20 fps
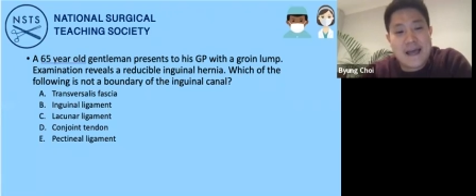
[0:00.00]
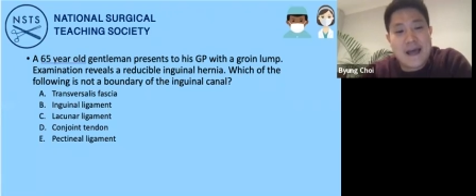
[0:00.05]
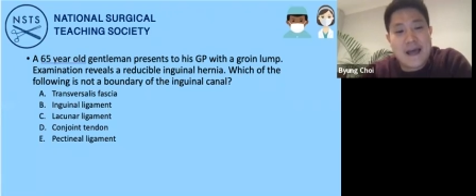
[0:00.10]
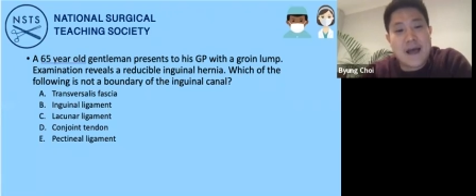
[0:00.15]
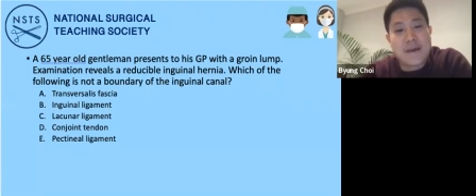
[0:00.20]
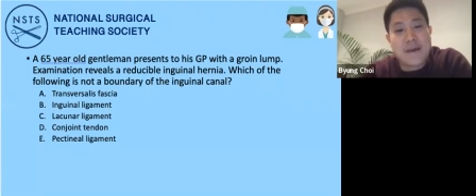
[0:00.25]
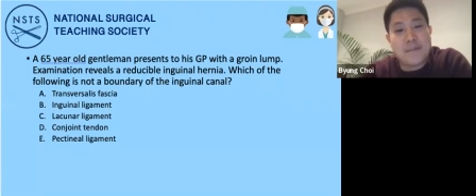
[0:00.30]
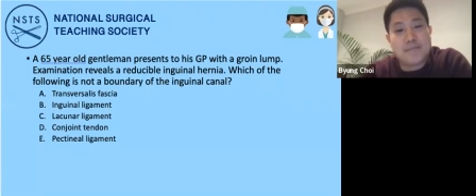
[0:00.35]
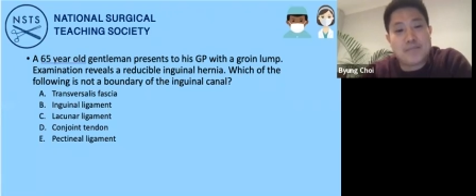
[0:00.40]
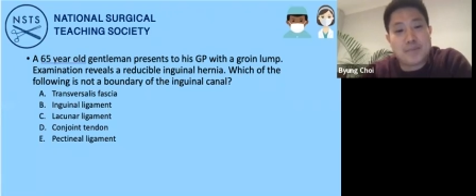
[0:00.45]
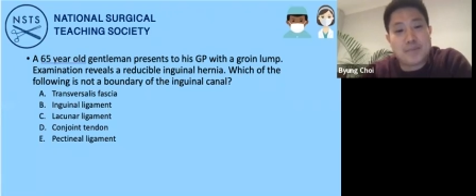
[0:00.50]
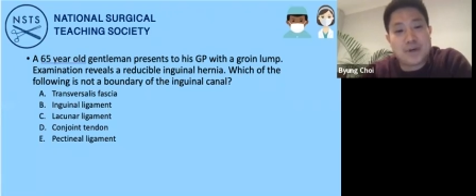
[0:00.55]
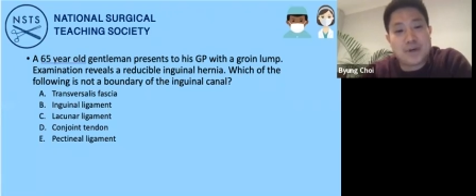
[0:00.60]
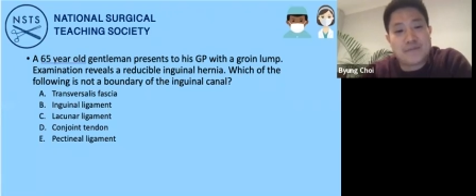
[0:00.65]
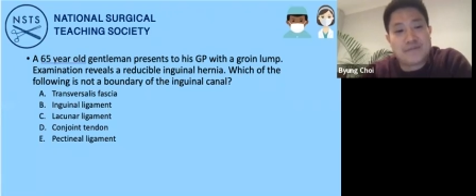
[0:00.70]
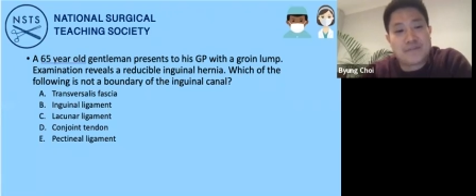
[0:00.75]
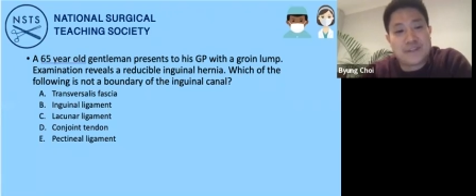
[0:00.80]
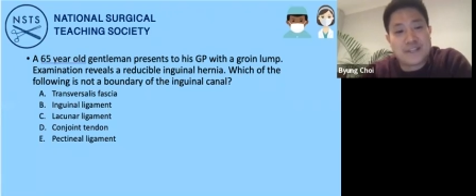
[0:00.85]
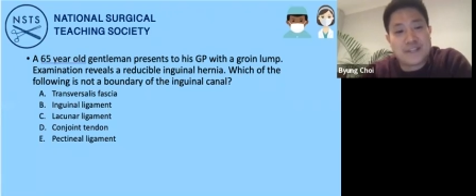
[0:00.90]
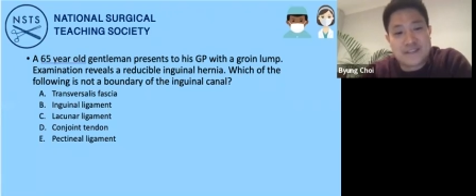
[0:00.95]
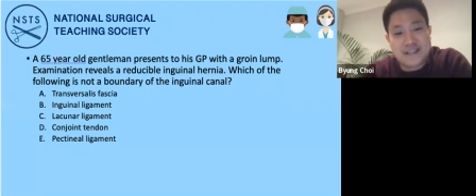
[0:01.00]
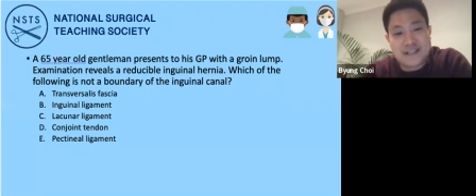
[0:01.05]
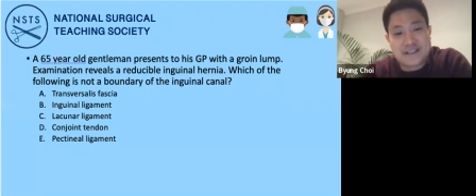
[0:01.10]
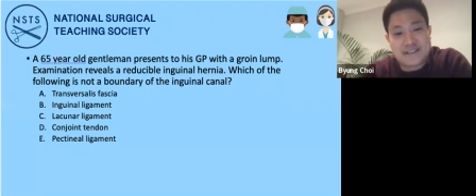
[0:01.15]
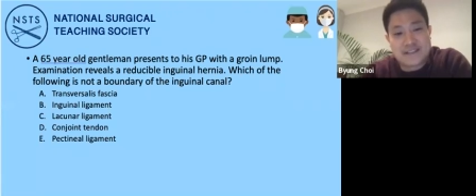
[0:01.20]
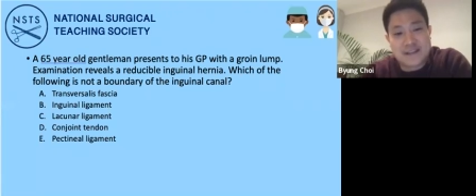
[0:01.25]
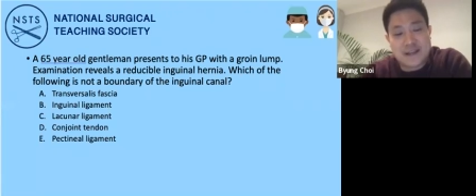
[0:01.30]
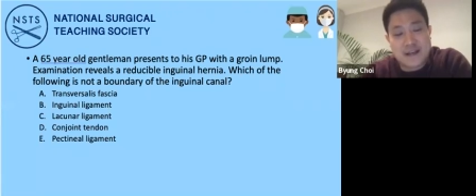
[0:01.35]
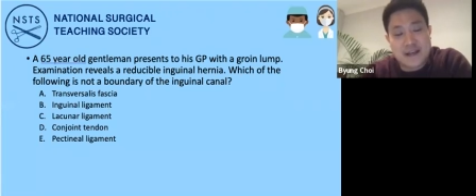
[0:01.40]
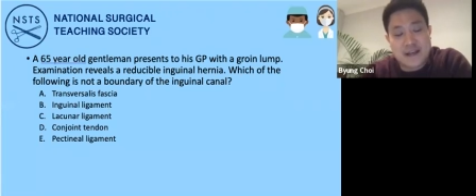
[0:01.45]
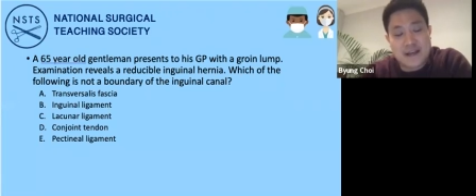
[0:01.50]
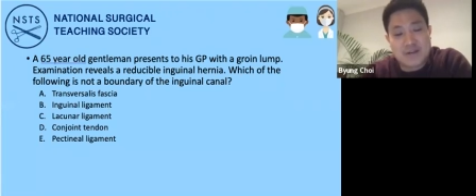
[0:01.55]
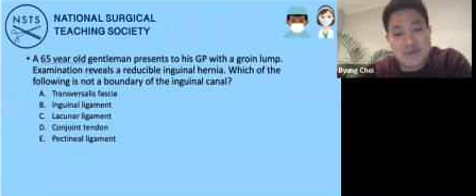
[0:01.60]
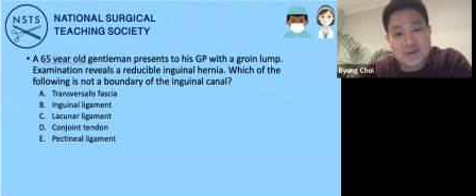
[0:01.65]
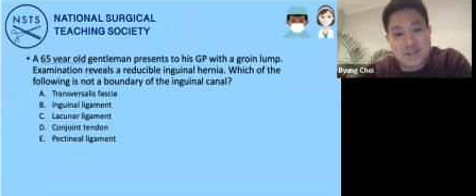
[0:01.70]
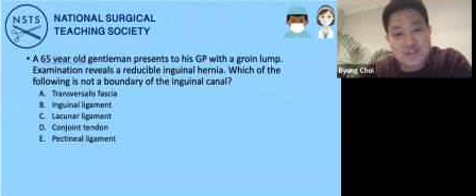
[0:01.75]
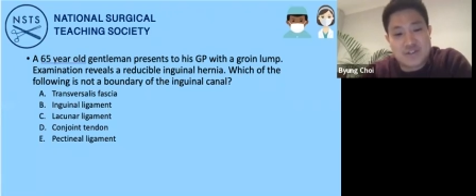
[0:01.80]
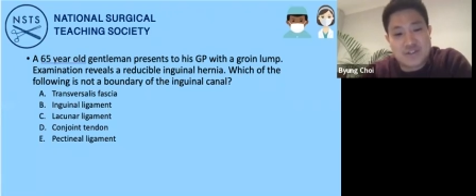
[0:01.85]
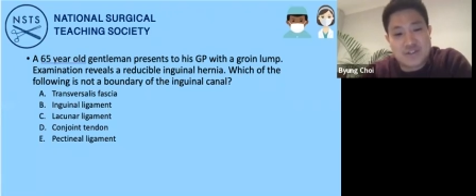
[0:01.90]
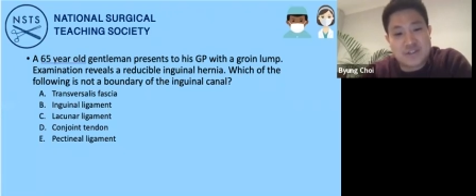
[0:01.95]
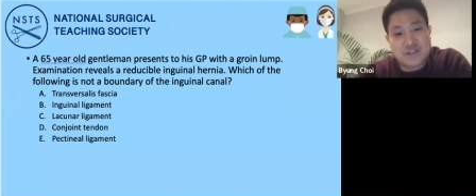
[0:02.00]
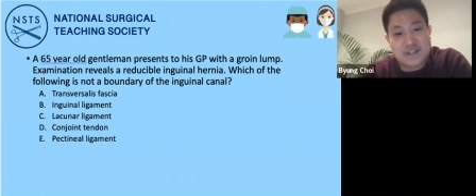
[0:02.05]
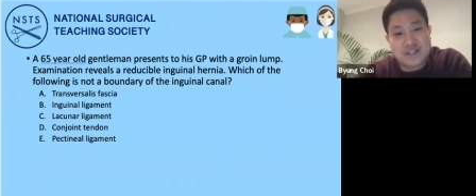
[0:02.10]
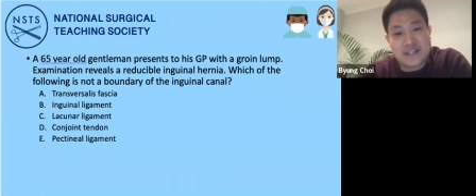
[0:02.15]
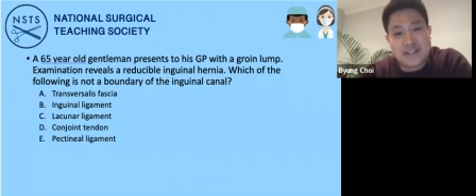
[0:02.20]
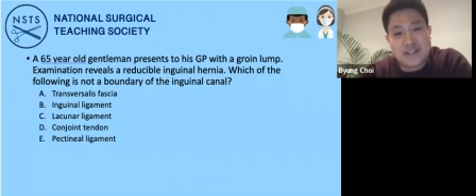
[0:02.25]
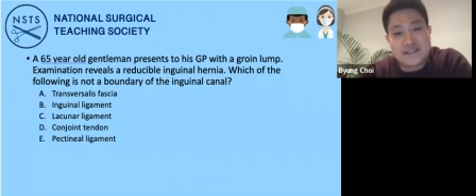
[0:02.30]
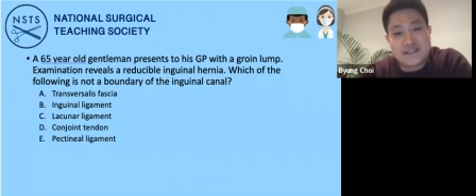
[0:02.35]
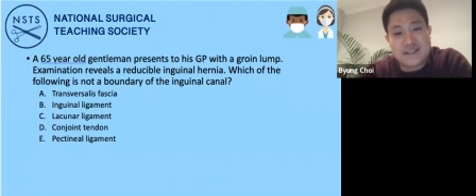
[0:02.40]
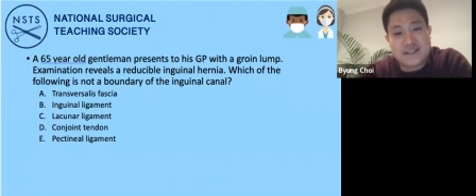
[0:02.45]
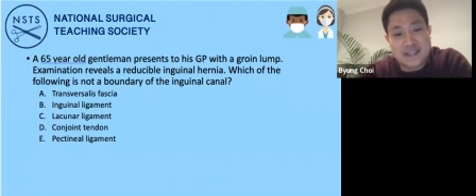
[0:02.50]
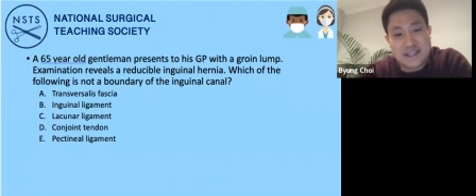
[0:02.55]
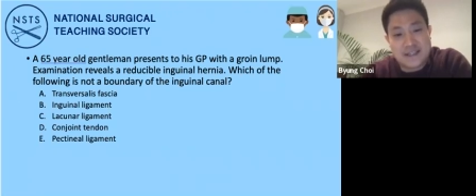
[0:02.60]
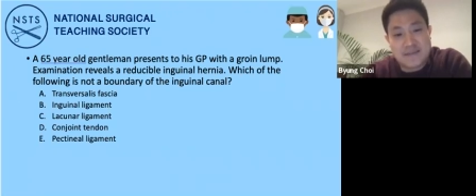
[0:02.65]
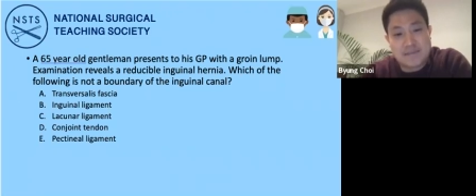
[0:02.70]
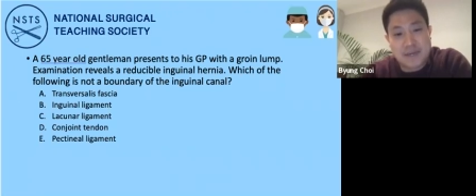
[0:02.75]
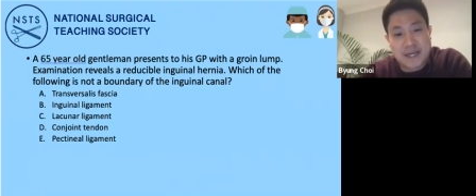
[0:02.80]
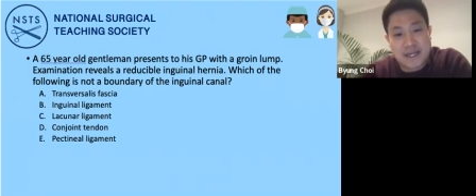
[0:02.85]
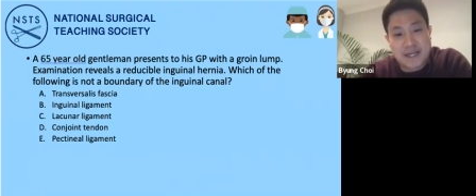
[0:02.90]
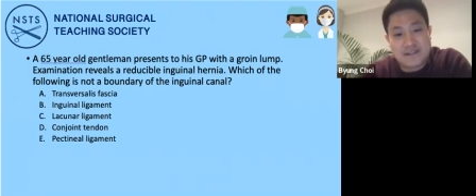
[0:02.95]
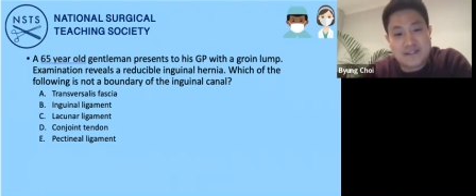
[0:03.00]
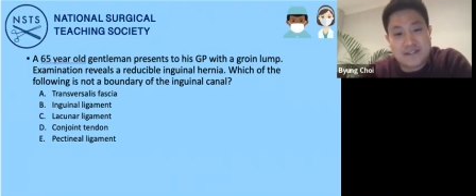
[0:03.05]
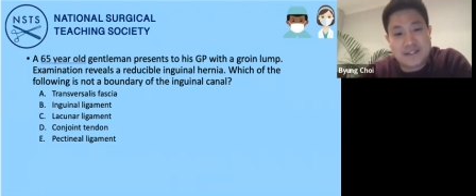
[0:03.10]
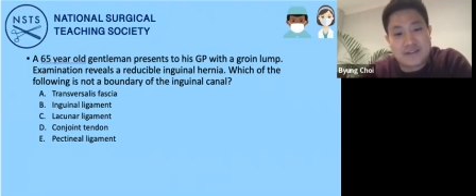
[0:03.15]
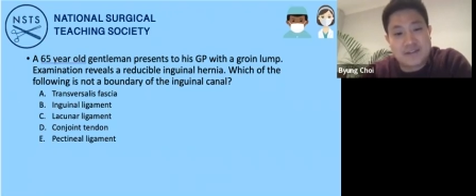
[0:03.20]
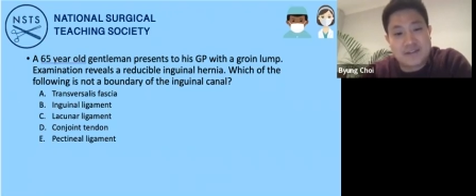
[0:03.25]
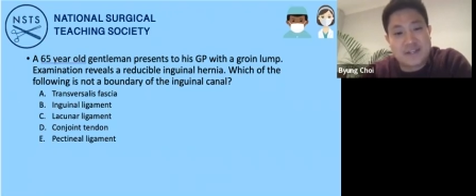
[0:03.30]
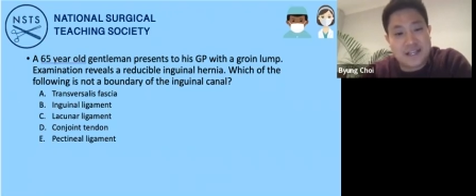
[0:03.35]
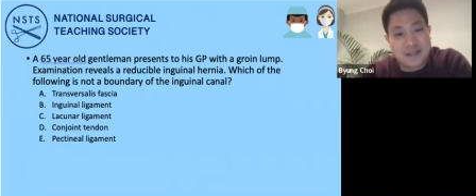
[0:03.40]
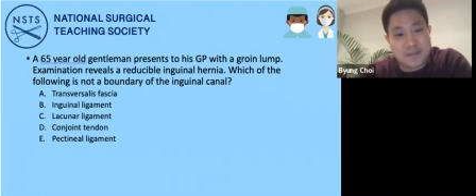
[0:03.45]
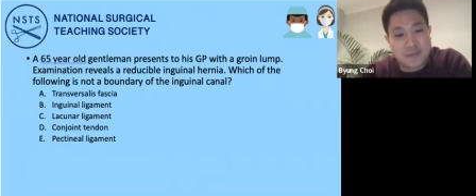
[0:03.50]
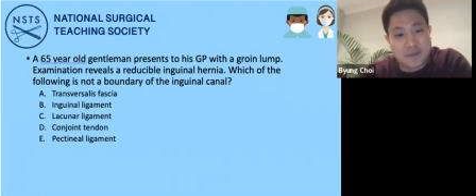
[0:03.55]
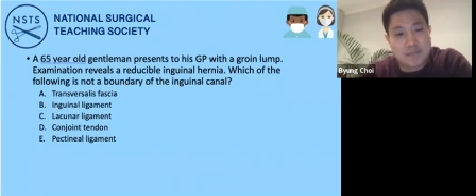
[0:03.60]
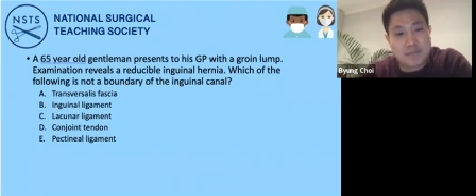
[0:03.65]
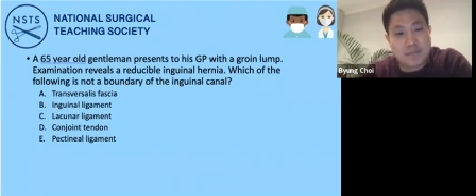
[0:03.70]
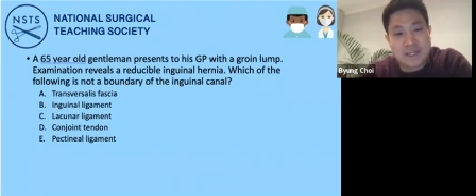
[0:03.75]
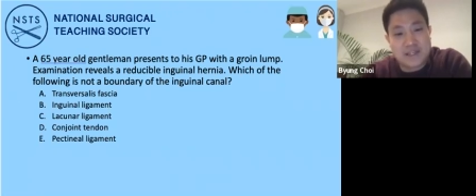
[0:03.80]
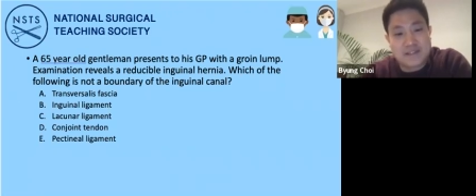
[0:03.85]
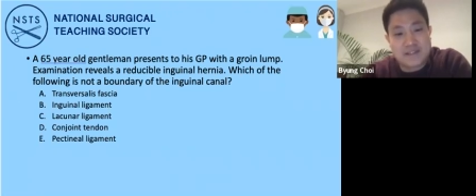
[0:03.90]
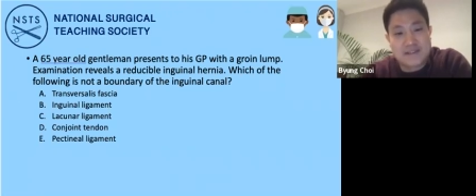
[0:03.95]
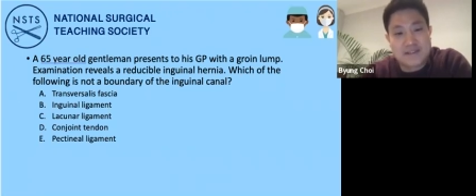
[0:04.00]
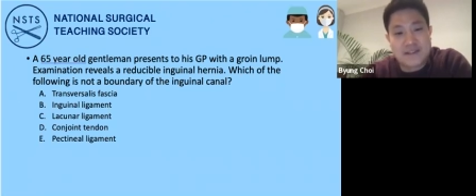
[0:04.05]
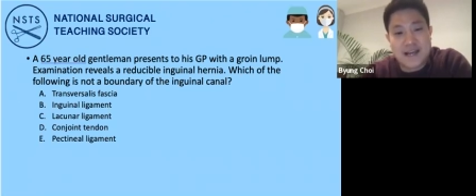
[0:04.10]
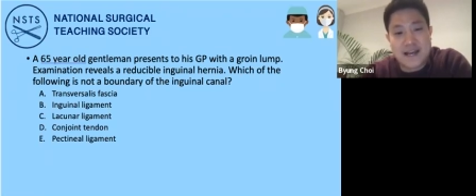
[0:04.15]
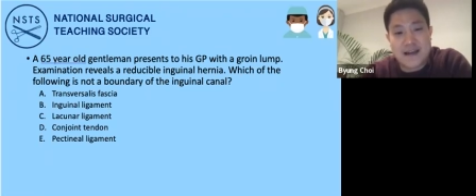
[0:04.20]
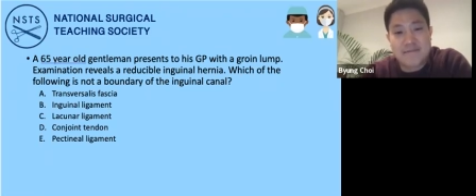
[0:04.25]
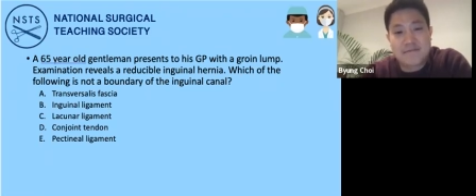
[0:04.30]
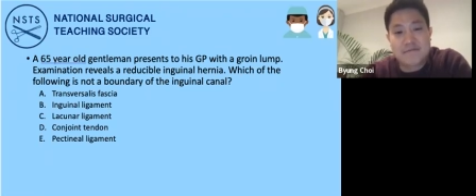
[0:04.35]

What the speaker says: But for this question, it is E, pectineal ligament, because that